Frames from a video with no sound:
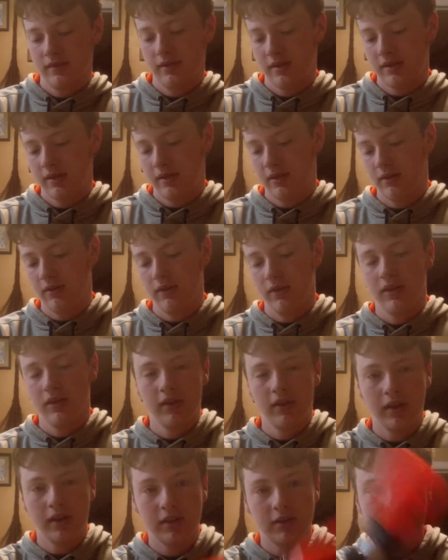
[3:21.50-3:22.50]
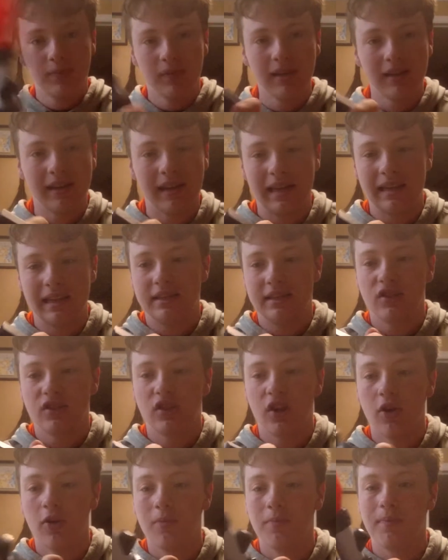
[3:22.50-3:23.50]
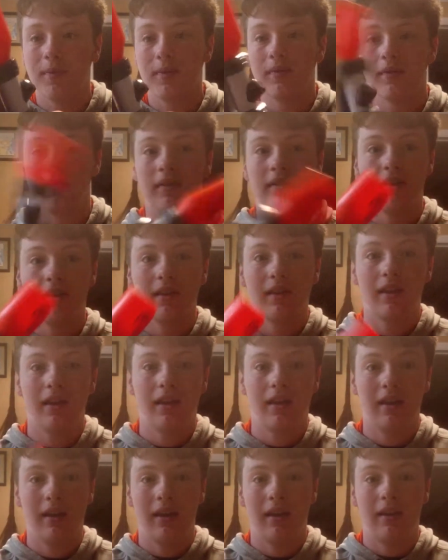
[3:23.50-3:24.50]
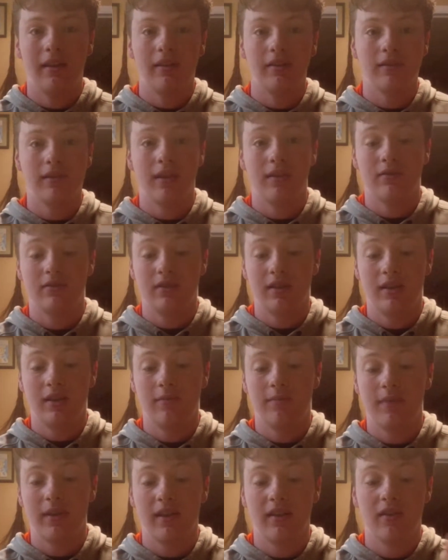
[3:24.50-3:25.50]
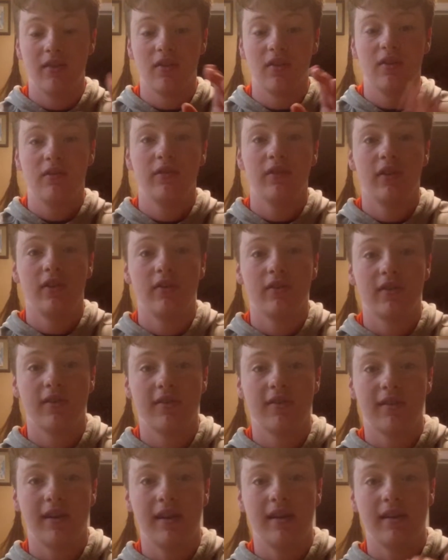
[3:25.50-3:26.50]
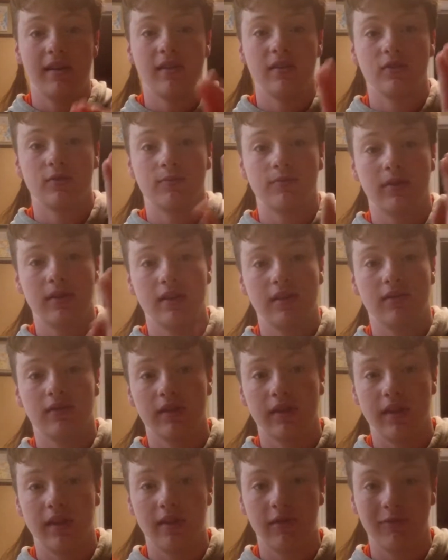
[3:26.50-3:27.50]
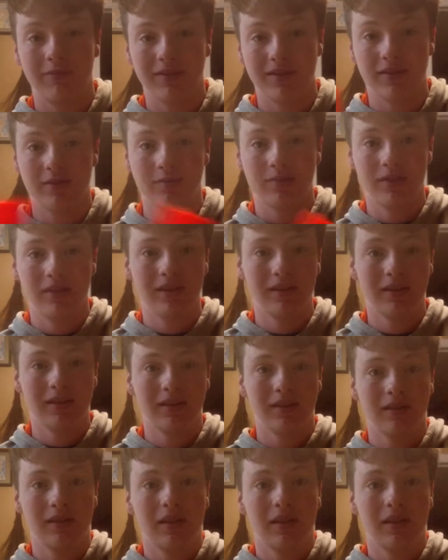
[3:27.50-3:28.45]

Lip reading: Oh, it's a pretty nice scope. I do have to say, big Nerf logo right here is pretty creative place to put it.